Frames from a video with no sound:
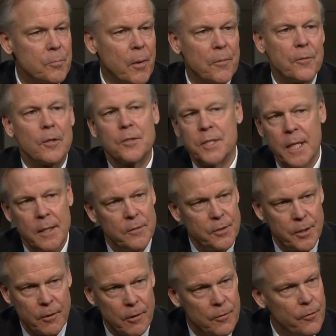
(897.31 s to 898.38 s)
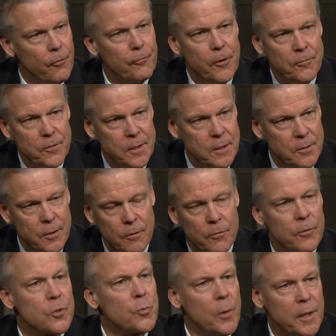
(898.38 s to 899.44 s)
but their 10th year, their 15th year,
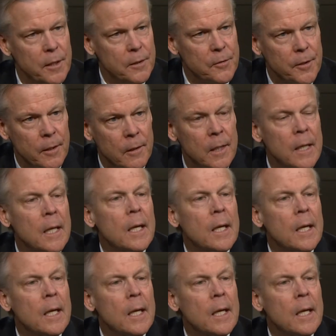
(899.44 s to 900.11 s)
their 20th year.